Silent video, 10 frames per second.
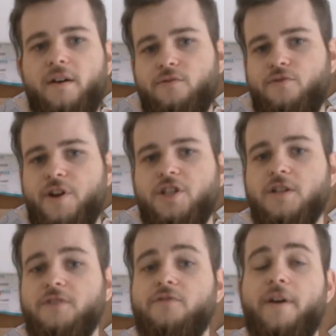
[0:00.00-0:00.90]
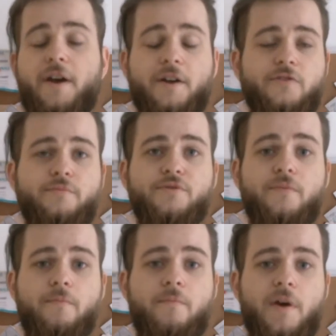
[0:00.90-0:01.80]
racial attribute
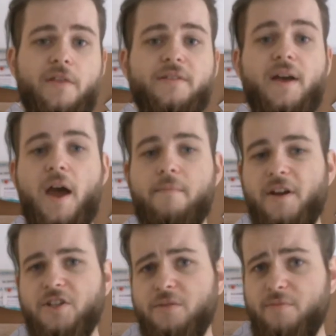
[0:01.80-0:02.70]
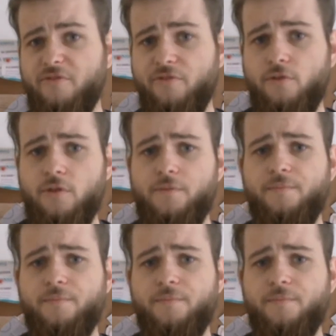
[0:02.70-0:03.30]
method I mentioned before.